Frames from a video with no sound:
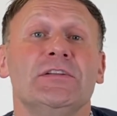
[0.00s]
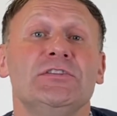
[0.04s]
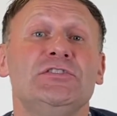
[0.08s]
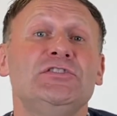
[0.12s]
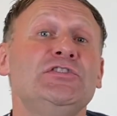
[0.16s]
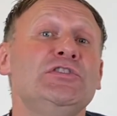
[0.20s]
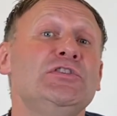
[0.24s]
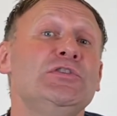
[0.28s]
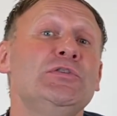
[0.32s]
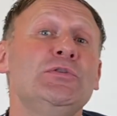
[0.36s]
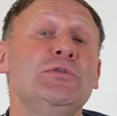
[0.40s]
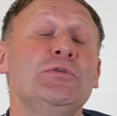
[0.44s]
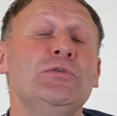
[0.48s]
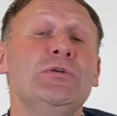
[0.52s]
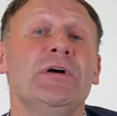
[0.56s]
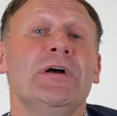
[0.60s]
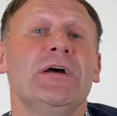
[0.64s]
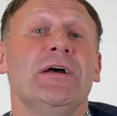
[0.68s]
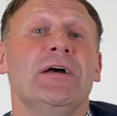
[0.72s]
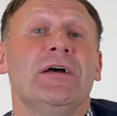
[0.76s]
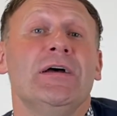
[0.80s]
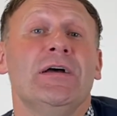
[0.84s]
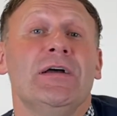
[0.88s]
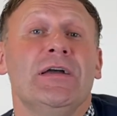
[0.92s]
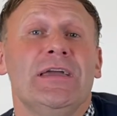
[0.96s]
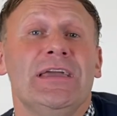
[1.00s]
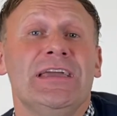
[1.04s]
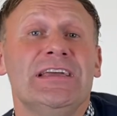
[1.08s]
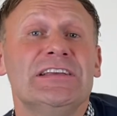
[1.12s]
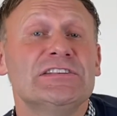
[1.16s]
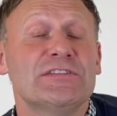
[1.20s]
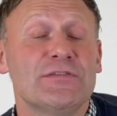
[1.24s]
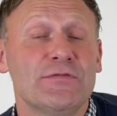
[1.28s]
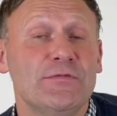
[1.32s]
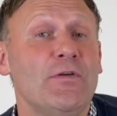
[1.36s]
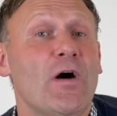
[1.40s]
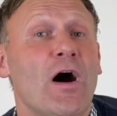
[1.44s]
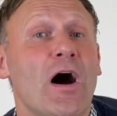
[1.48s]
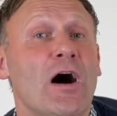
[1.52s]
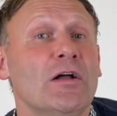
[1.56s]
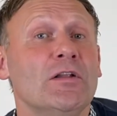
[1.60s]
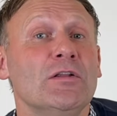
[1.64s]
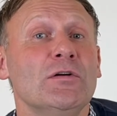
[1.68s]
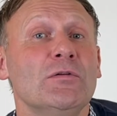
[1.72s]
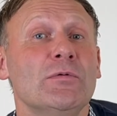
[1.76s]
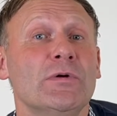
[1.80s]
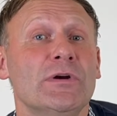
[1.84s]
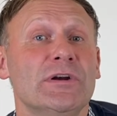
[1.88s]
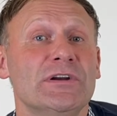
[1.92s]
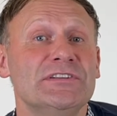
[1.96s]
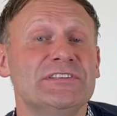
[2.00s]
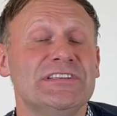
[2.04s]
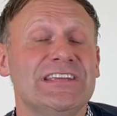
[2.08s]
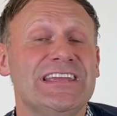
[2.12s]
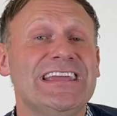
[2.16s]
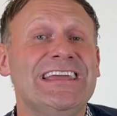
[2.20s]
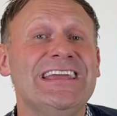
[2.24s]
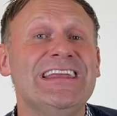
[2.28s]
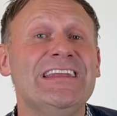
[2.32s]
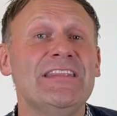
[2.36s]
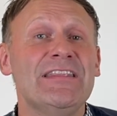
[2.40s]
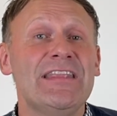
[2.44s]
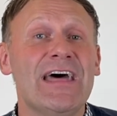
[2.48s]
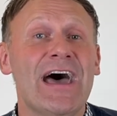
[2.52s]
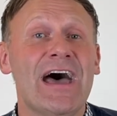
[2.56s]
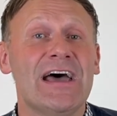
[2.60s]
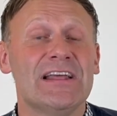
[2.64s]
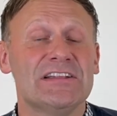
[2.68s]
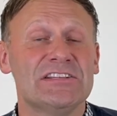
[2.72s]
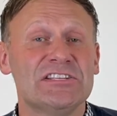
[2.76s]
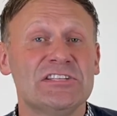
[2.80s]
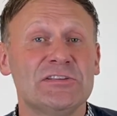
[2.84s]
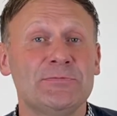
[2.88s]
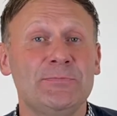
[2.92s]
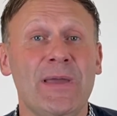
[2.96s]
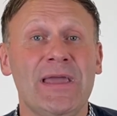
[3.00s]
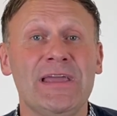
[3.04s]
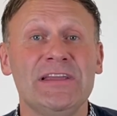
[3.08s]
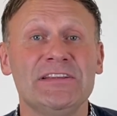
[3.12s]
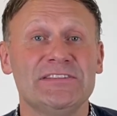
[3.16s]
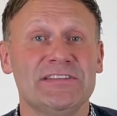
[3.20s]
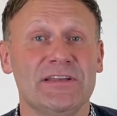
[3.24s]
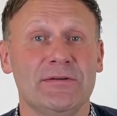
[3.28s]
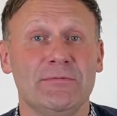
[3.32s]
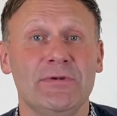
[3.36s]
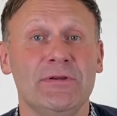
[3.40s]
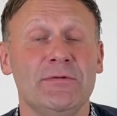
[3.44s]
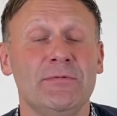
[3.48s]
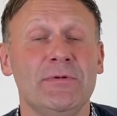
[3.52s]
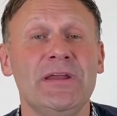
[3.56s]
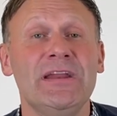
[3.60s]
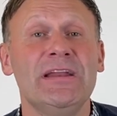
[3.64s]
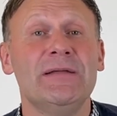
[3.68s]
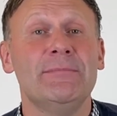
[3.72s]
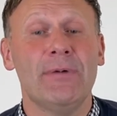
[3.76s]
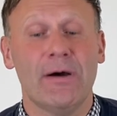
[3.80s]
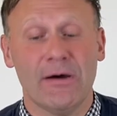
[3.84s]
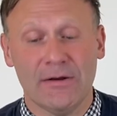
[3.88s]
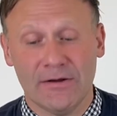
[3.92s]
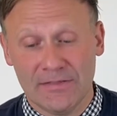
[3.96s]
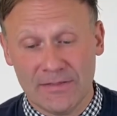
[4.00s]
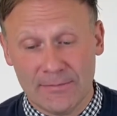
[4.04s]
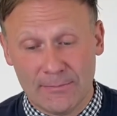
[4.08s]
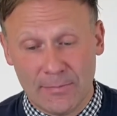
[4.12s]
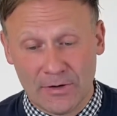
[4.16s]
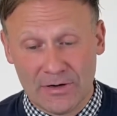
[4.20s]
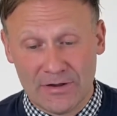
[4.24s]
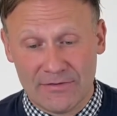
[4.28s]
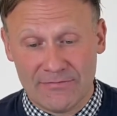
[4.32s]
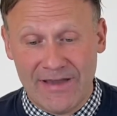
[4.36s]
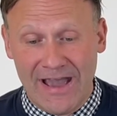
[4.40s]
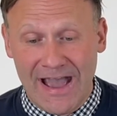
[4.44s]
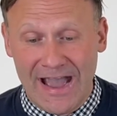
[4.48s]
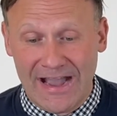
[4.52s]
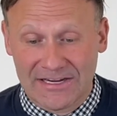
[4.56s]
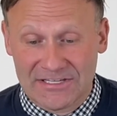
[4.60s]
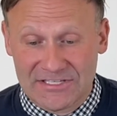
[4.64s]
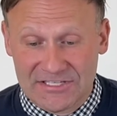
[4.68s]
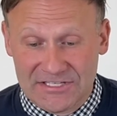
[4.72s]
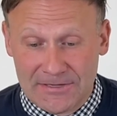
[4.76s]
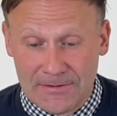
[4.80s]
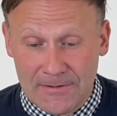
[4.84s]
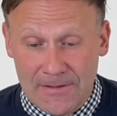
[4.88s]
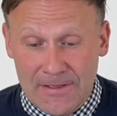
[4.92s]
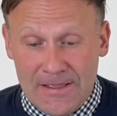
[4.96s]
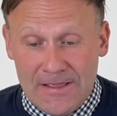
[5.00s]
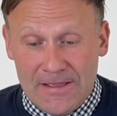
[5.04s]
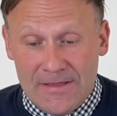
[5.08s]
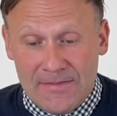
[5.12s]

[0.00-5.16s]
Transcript: to his followers in that space that we read about in the book of Acts,